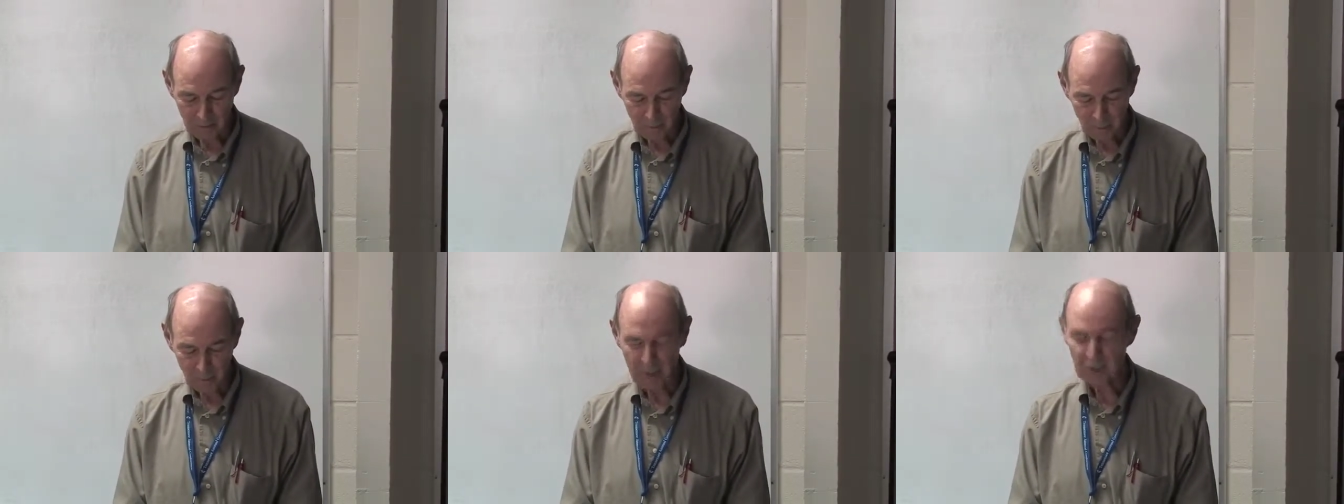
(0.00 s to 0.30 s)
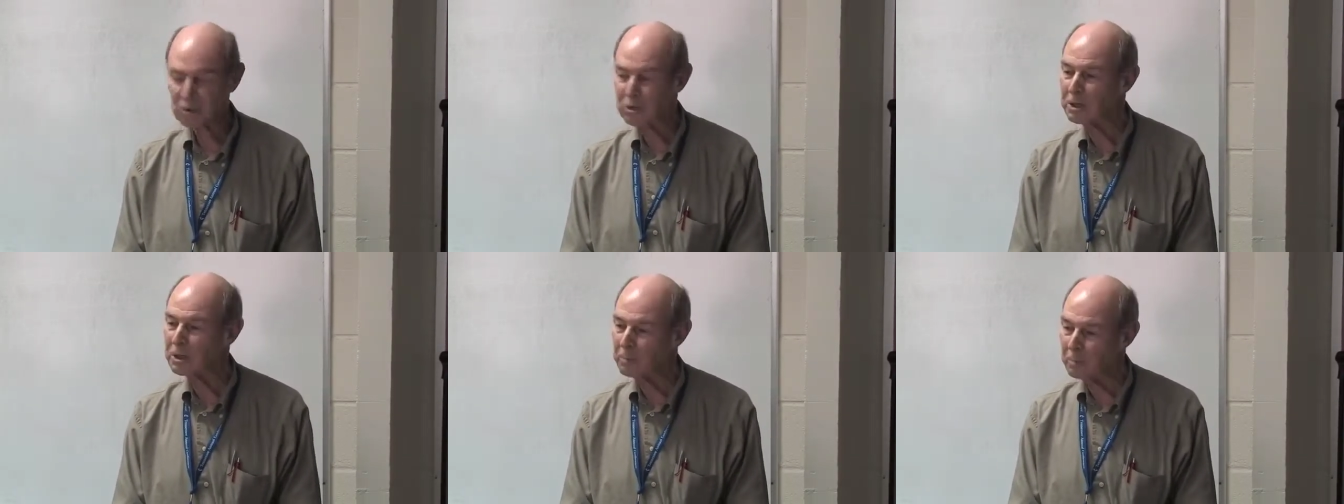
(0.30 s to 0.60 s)

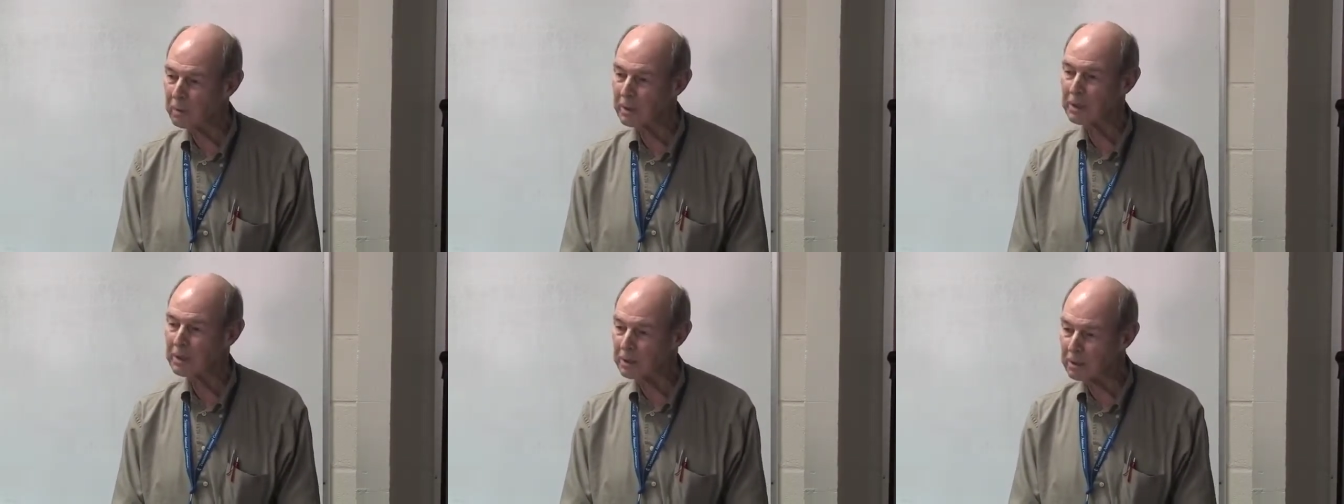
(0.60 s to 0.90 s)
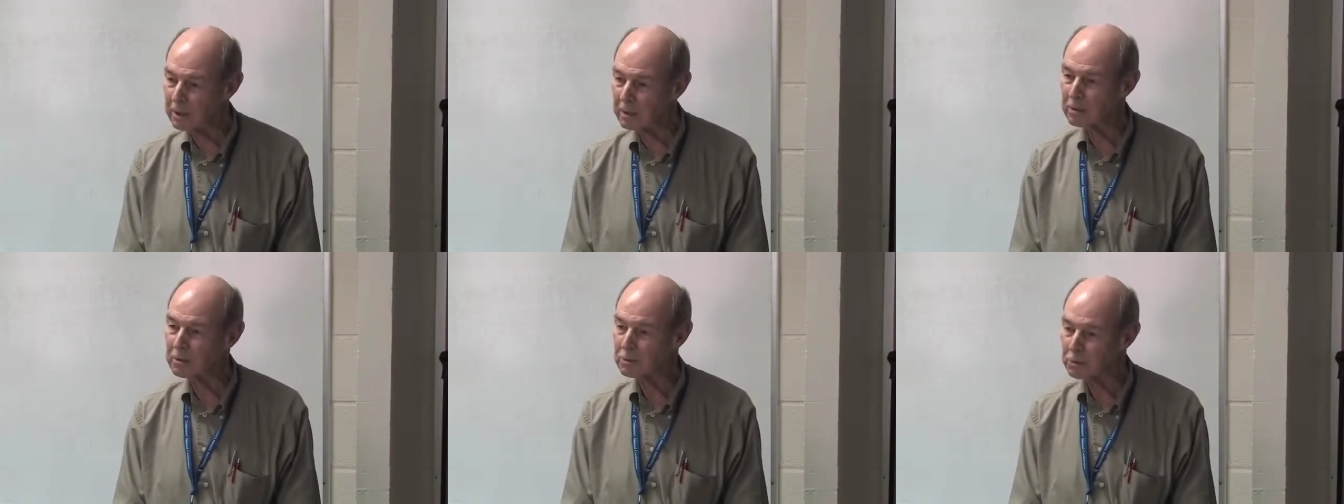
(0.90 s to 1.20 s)
Wesley wanted
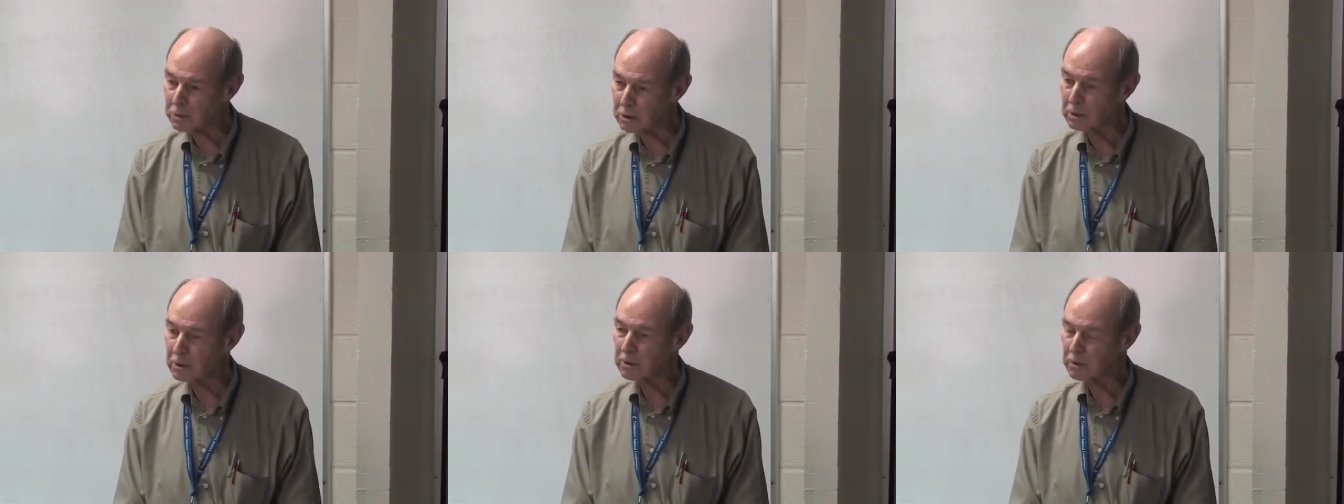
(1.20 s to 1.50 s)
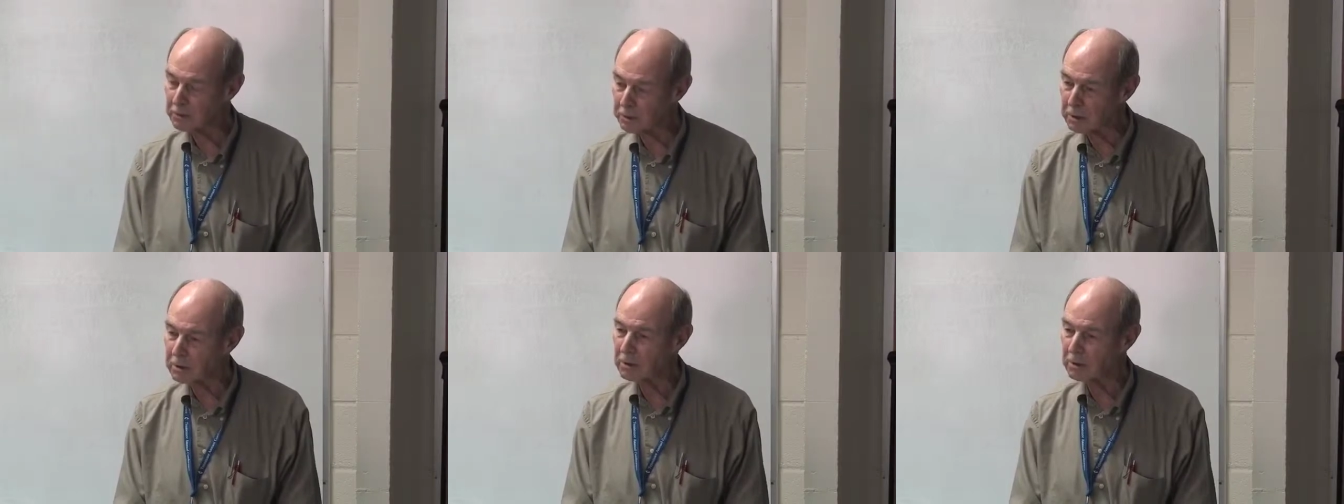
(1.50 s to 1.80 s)
hearers to
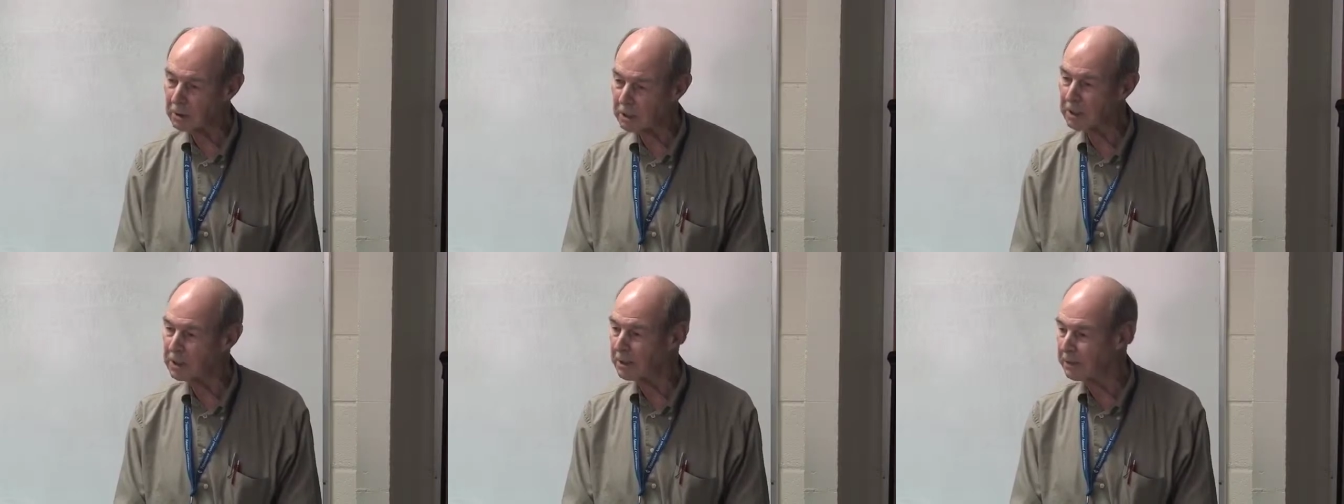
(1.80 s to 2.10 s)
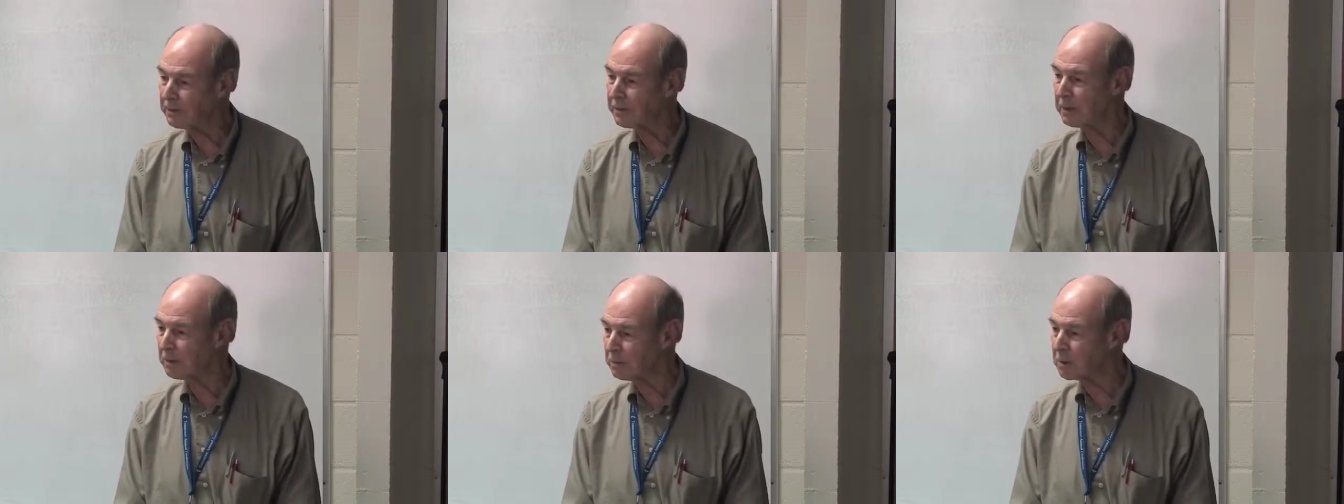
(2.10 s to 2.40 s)
know that earning a
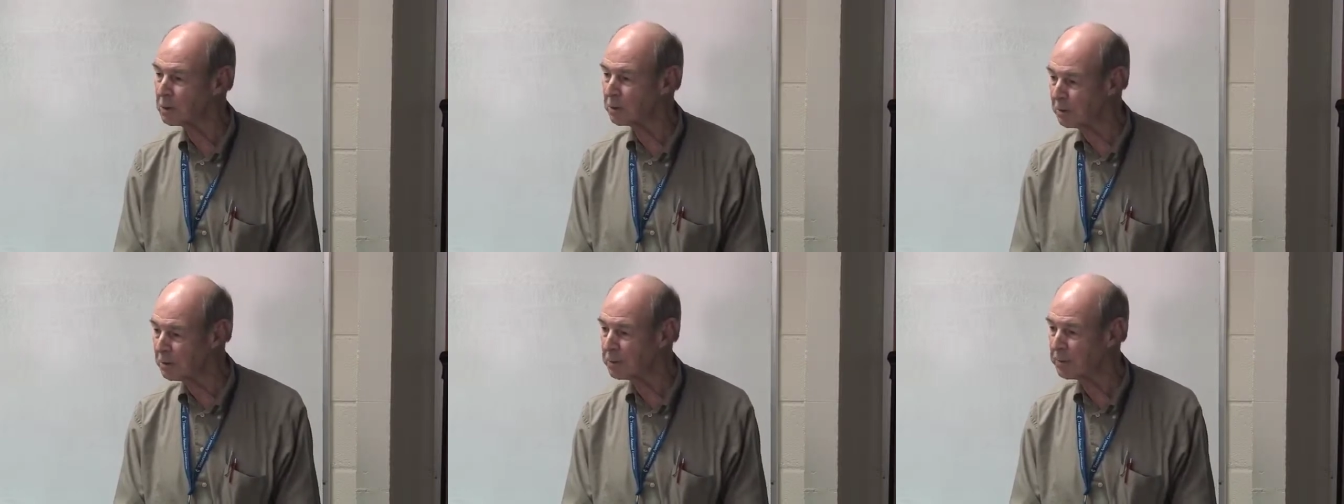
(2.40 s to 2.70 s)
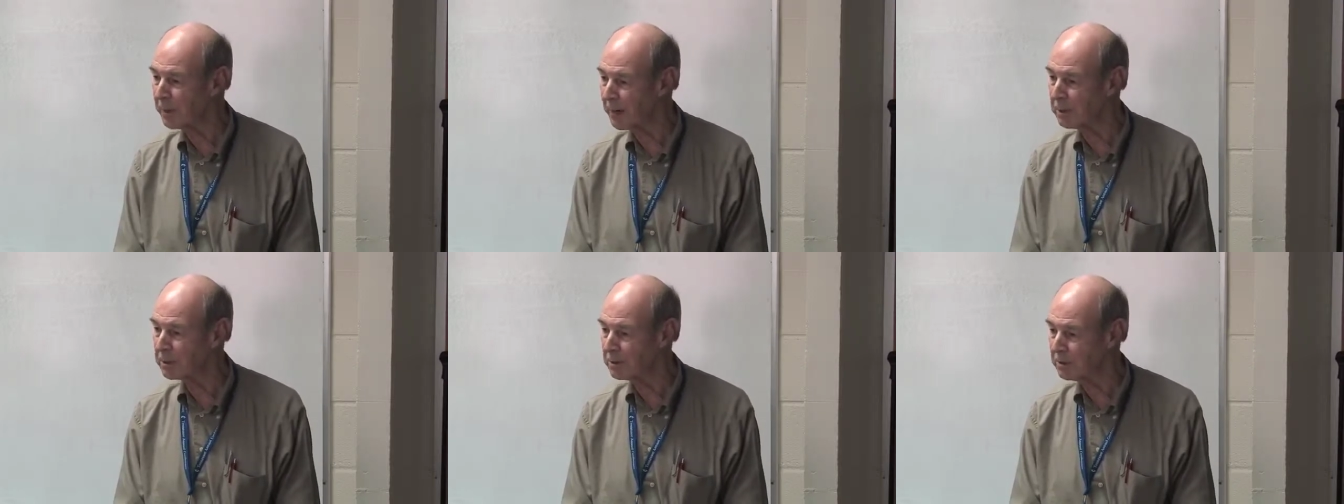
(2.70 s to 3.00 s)
living was
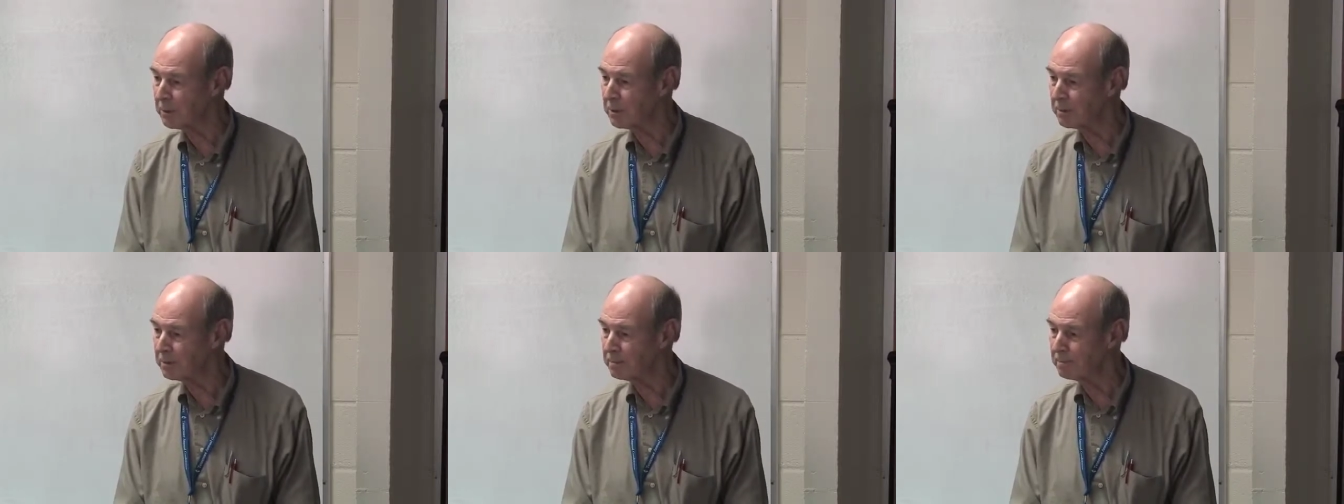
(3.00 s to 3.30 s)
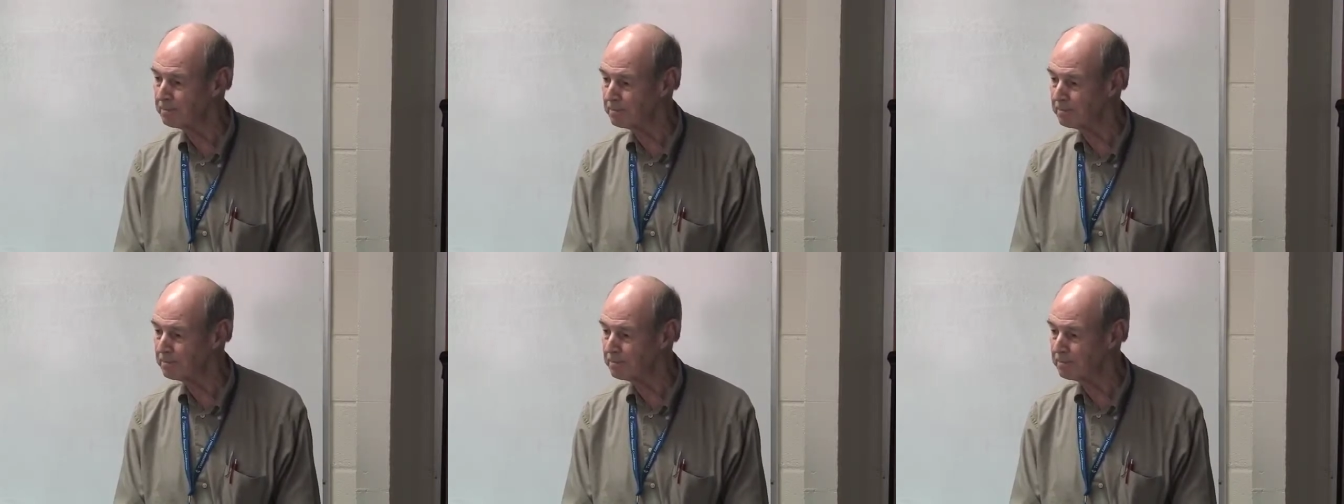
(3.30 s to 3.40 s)
respectable.